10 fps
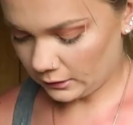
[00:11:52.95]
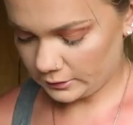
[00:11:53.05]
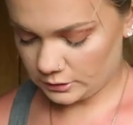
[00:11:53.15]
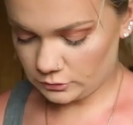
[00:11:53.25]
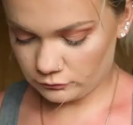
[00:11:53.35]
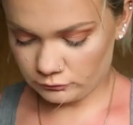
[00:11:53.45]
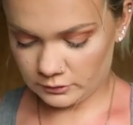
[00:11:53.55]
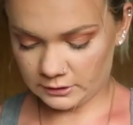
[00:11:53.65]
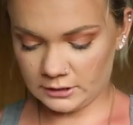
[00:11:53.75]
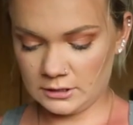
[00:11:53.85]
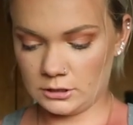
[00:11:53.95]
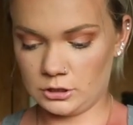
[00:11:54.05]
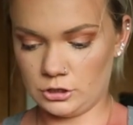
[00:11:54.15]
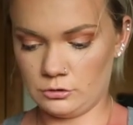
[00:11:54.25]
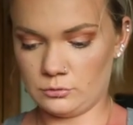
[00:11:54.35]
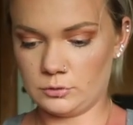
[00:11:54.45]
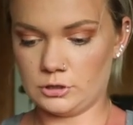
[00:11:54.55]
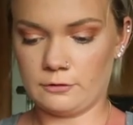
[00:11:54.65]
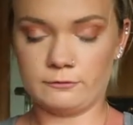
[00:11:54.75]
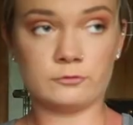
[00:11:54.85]
I got this really
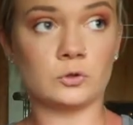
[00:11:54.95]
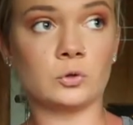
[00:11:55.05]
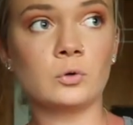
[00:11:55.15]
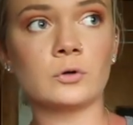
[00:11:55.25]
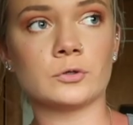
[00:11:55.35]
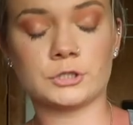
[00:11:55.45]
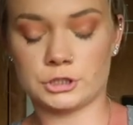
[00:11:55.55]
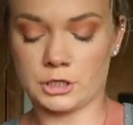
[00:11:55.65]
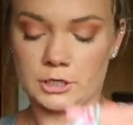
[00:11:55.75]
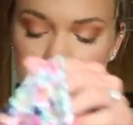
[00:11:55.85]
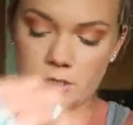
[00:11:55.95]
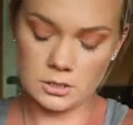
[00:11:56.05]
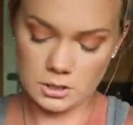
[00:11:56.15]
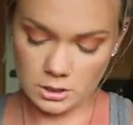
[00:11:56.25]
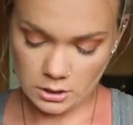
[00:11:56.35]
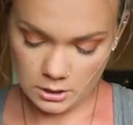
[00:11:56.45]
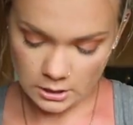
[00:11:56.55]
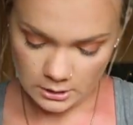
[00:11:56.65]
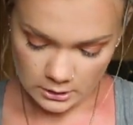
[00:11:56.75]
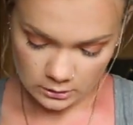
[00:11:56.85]
cute floral shirt,
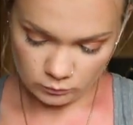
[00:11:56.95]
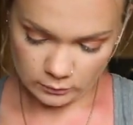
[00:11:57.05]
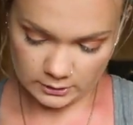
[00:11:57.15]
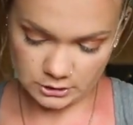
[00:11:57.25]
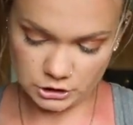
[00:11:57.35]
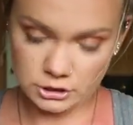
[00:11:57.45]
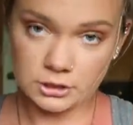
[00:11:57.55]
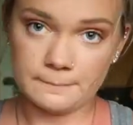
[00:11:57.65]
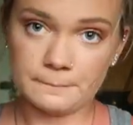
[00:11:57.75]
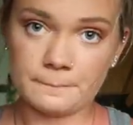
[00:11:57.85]
which